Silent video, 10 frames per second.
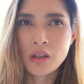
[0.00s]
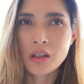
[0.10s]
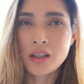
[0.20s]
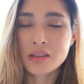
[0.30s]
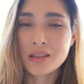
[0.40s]

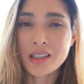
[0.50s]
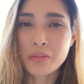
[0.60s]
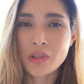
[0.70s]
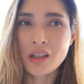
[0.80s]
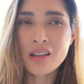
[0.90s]
It has the
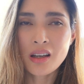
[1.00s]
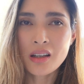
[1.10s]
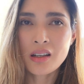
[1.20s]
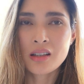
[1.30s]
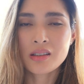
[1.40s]
same
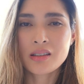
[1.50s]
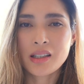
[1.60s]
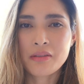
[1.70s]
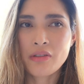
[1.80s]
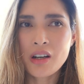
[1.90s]
DNA. It has the
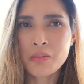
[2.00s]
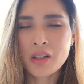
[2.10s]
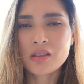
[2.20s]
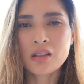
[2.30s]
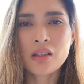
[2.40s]
same vibe, but
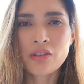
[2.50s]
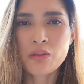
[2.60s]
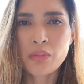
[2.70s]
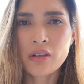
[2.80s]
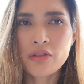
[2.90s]
it's a
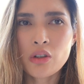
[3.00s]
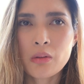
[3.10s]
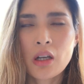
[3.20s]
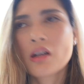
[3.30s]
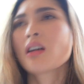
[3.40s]
different perfume.
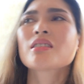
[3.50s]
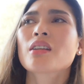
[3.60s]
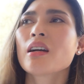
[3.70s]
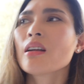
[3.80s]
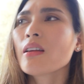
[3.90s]
It's
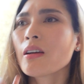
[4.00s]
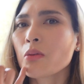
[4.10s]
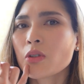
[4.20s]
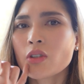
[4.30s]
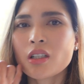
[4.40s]
kind of like
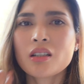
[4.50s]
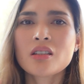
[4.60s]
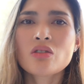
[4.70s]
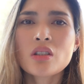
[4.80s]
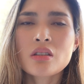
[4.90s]
when you're
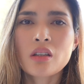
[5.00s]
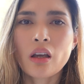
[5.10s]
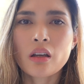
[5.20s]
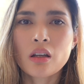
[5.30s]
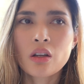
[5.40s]
eating
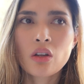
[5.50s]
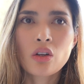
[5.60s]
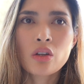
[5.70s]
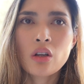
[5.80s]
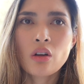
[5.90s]
cheesecake.
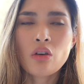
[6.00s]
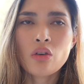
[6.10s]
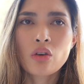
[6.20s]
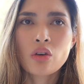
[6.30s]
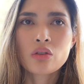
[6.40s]
You know?